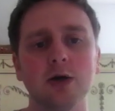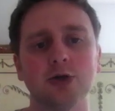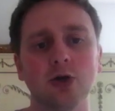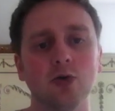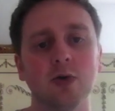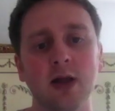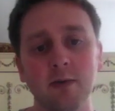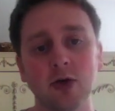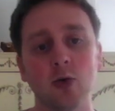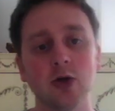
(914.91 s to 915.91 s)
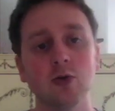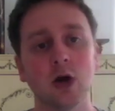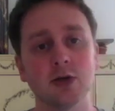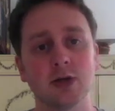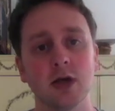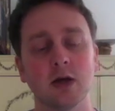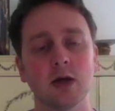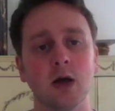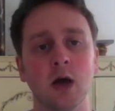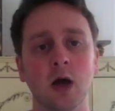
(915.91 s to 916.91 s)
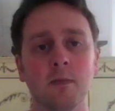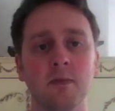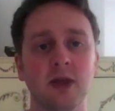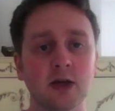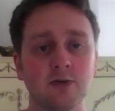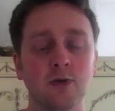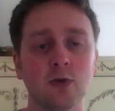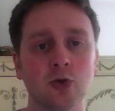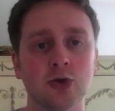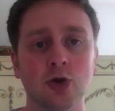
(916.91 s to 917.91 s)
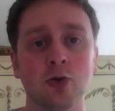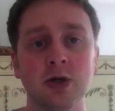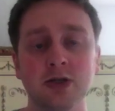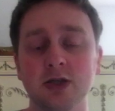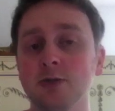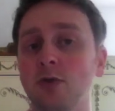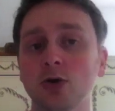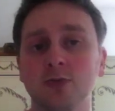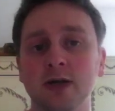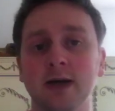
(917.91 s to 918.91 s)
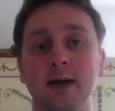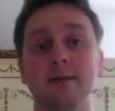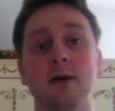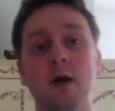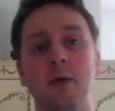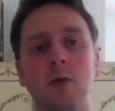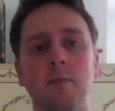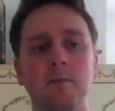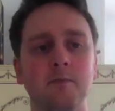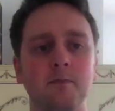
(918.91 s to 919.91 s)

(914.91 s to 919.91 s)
So let me know what you guys think. Thanks for viewing as always. This is BoxBread, and I am out.